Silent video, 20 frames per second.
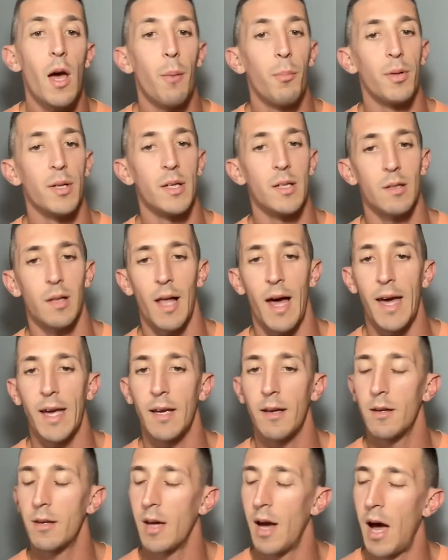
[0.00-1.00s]
please
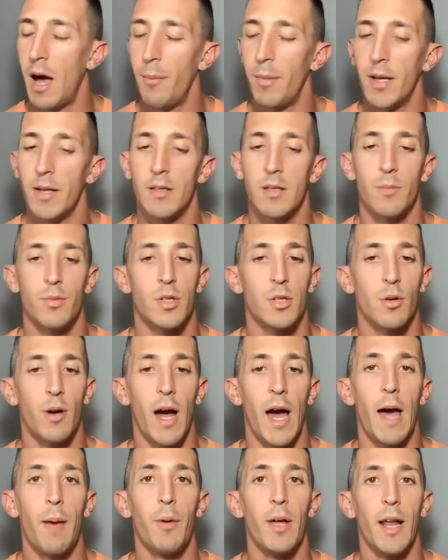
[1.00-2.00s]
like, comment, subscribe.